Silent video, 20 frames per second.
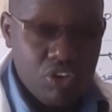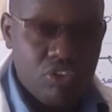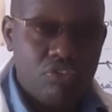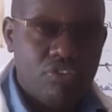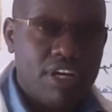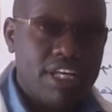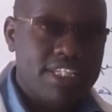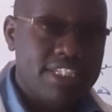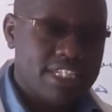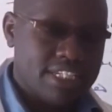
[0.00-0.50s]

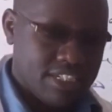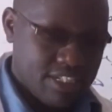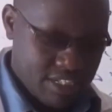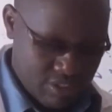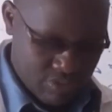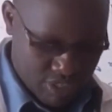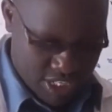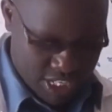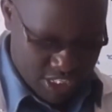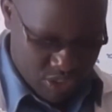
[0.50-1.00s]
as we have
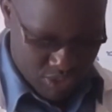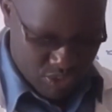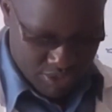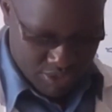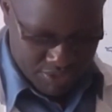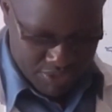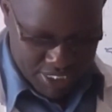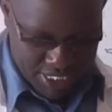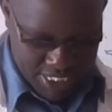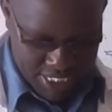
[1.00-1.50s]
said,
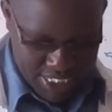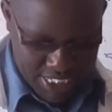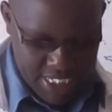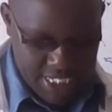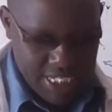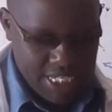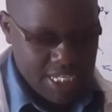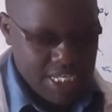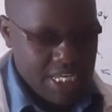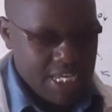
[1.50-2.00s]
can be
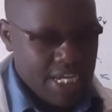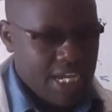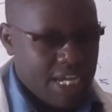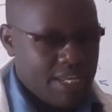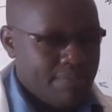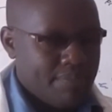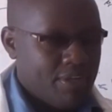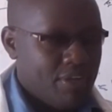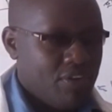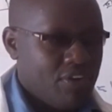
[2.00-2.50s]

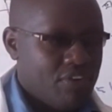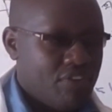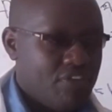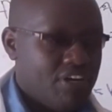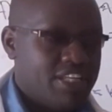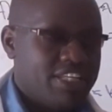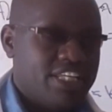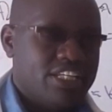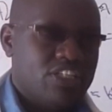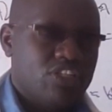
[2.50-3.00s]
converted
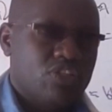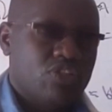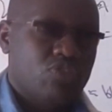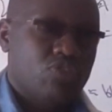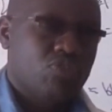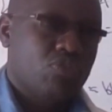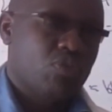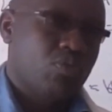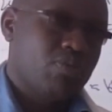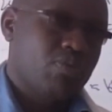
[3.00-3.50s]
from one
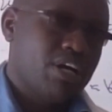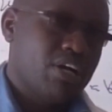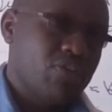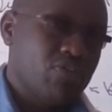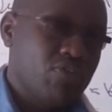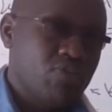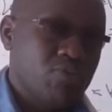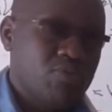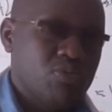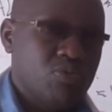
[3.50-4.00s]
form to
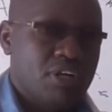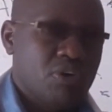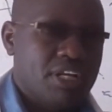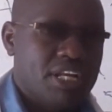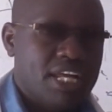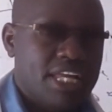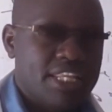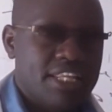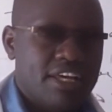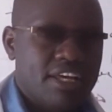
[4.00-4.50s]
another
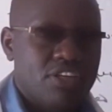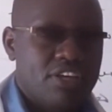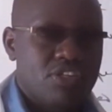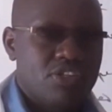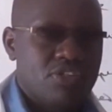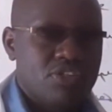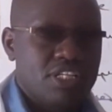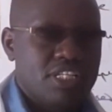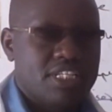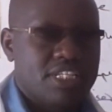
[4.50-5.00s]
using the
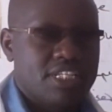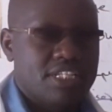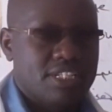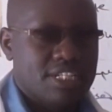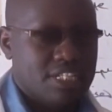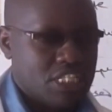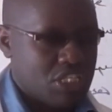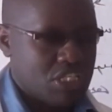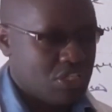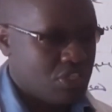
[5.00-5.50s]

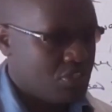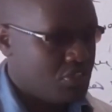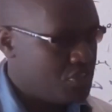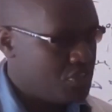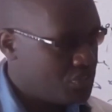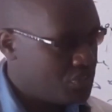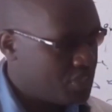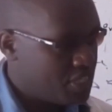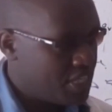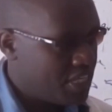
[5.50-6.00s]
transducer.
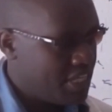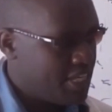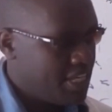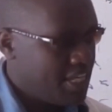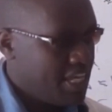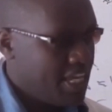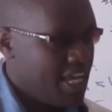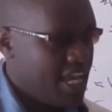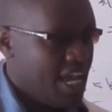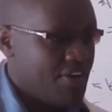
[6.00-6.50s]
And we
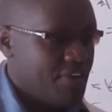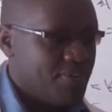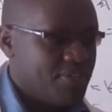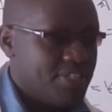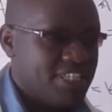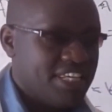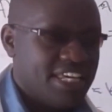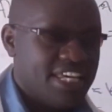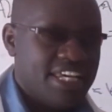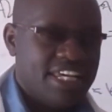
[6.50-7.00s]
say a
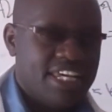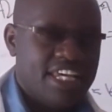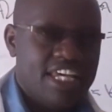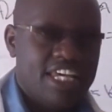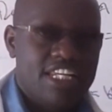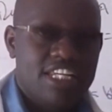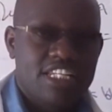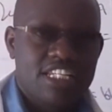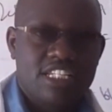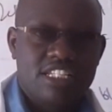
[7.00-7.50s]

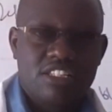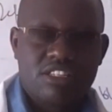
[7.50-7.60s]
transducer